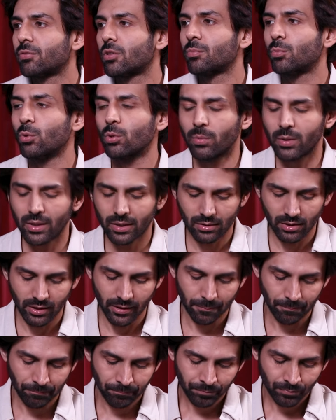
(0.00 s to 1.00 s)
for Bhool Bhulaiyaa
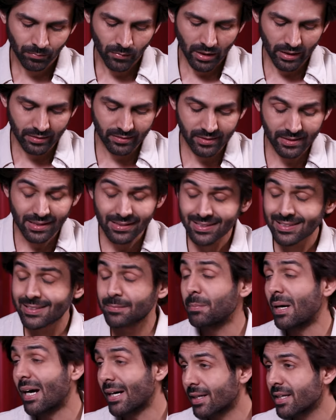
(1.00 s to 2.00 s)
3. It's still
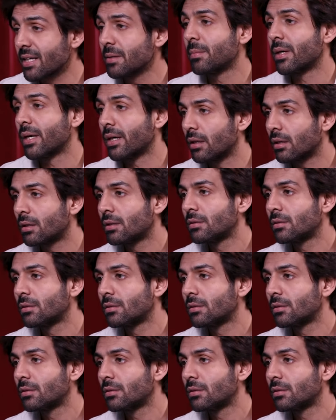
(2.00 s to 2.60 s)
smartly made.